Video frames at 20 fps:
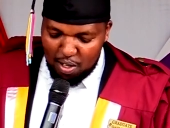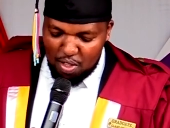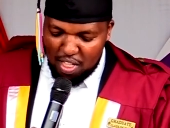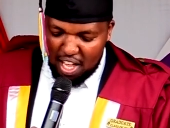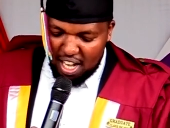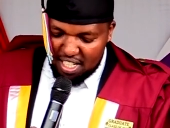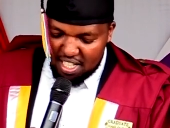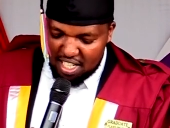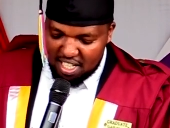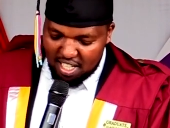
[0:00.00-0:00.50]
you
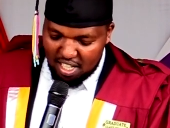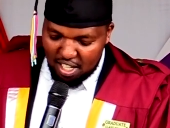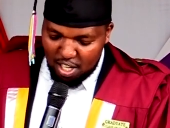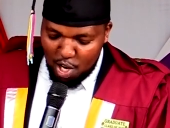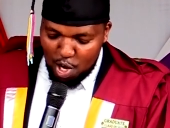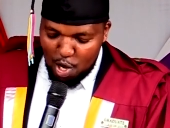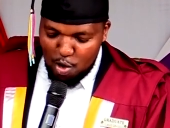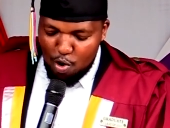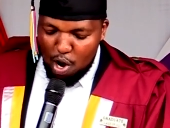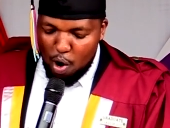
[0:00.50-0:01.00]
that
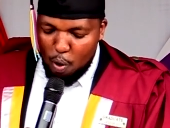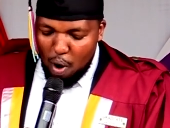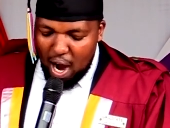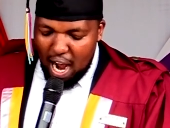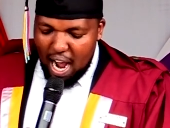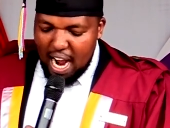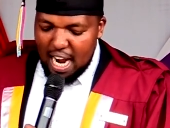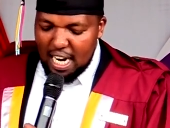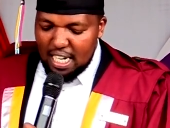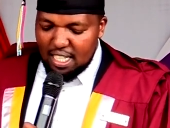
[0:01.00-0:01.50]
your
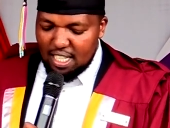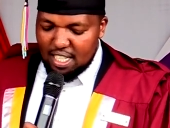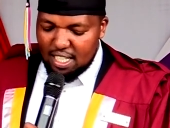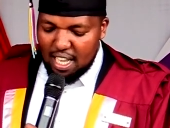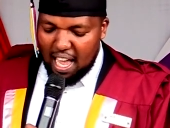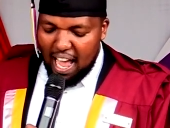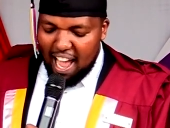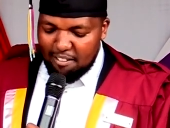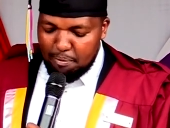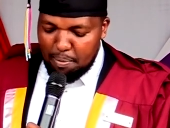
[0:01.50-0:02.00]

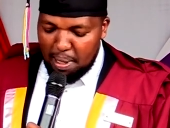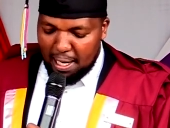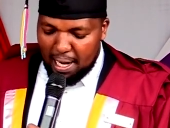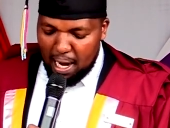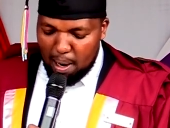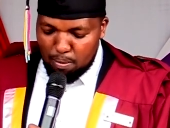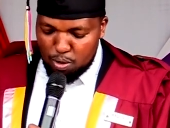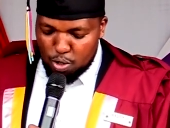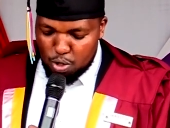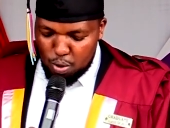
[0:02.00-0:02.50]
words have
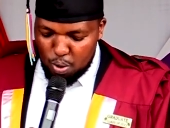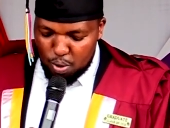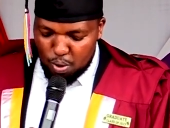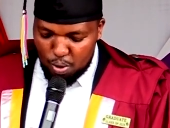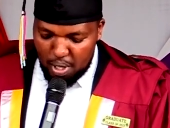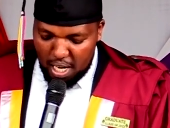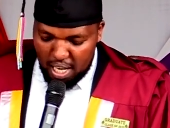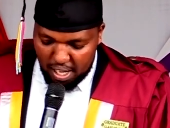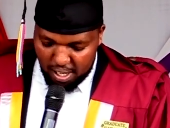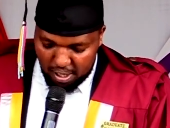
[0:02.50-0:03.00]
become true
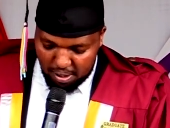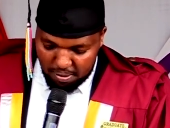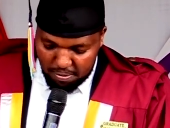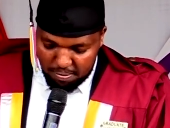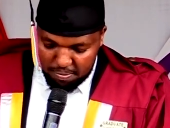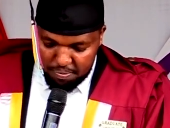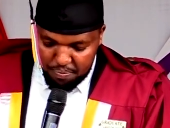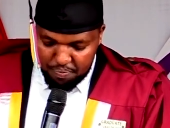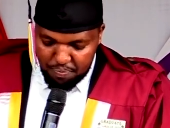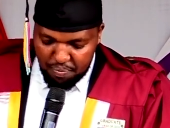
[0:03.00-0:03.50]
today.
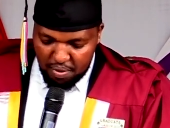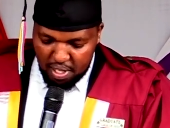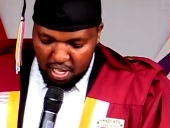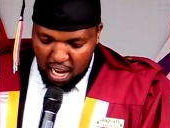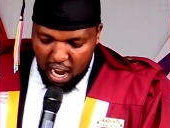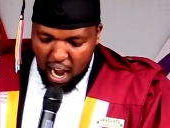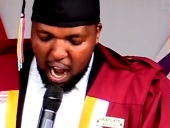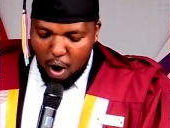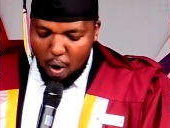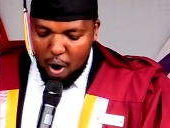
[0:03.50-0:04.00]

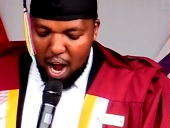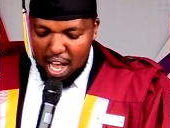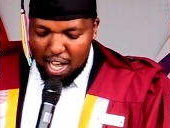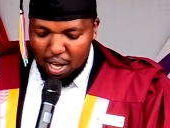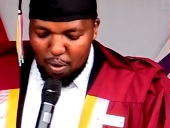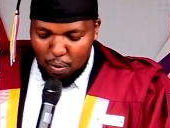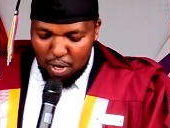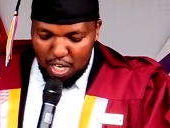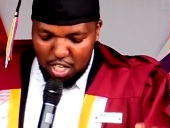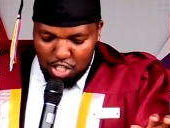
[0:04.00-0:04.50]
How
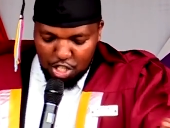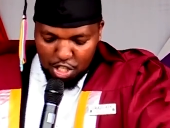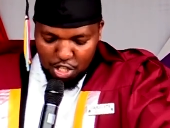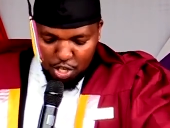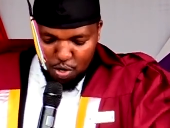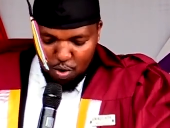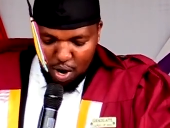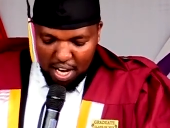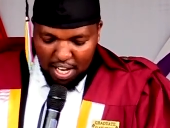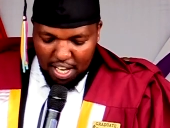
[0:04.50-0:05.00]
I
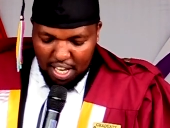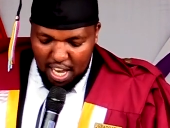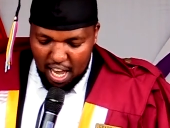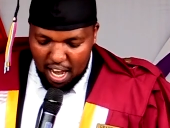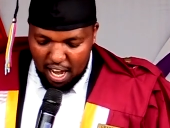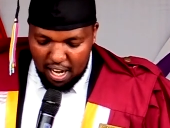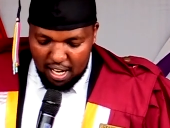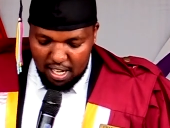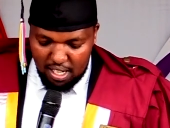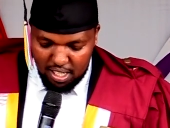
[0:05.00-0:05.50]
wish you are
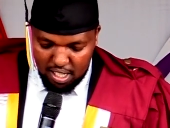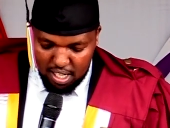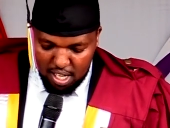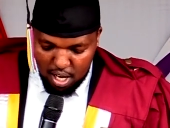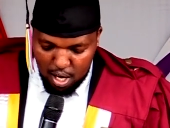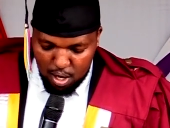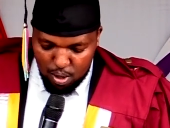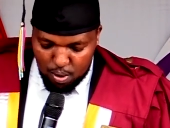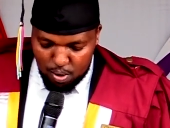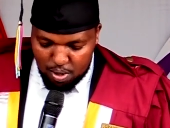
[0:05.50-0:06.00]
here
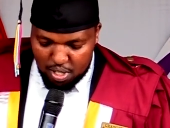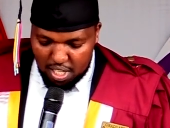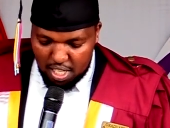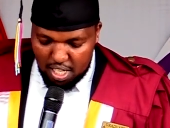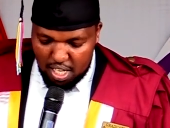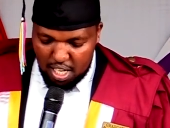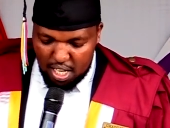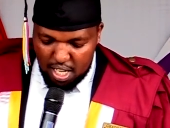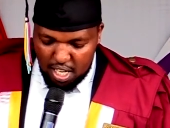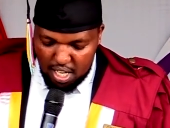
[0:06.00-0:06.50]
to
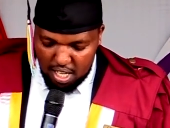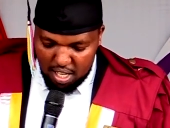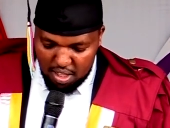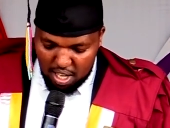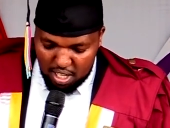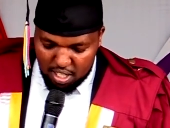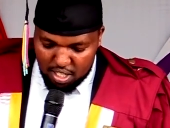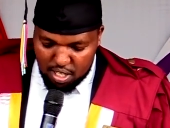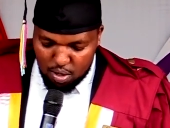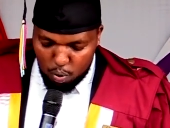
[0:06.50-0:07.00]
see
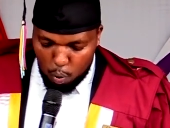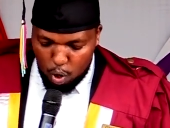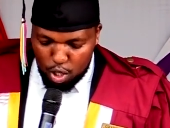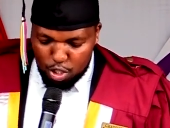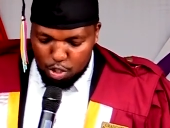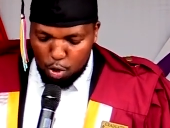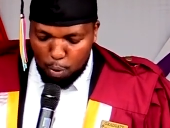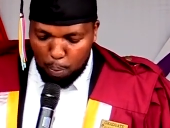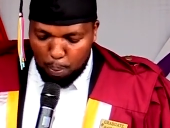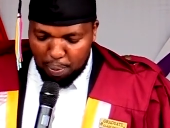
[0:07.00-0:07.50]
that
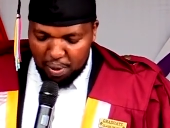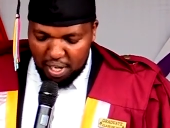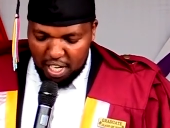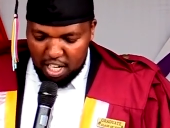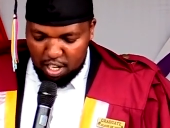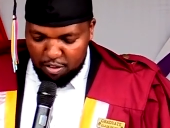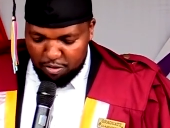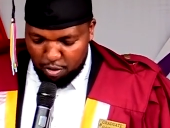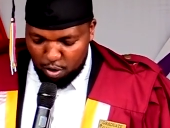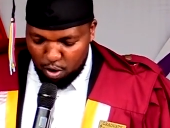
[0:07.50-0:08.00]
what you
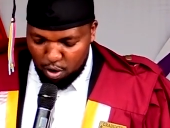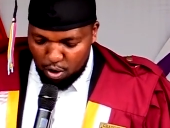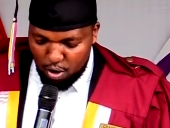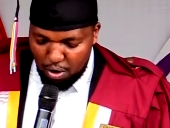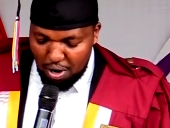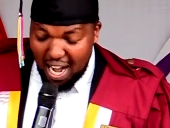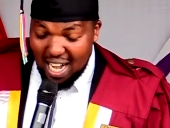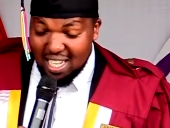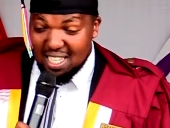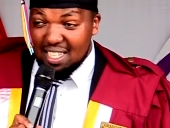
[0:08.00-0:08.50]
prayed
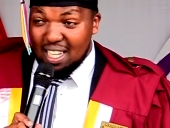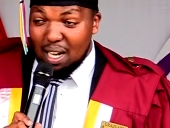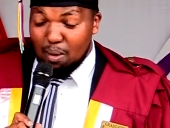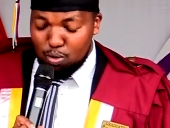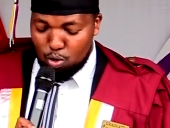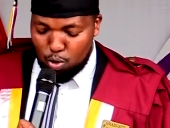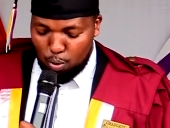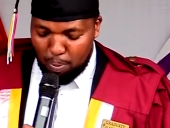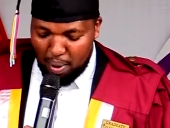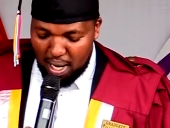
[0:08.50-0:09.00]
for has
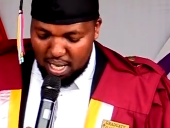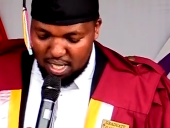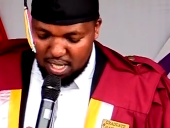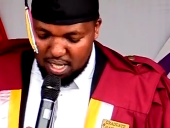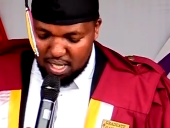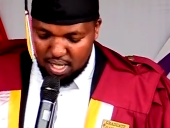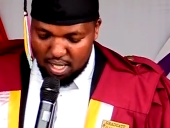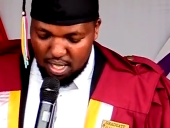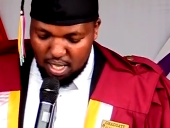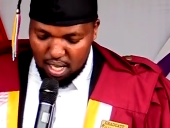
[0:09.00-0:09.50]
come to
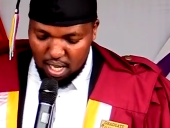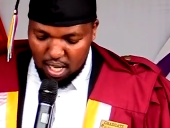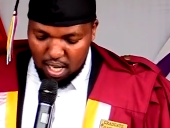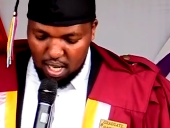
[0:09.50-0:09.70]
pass.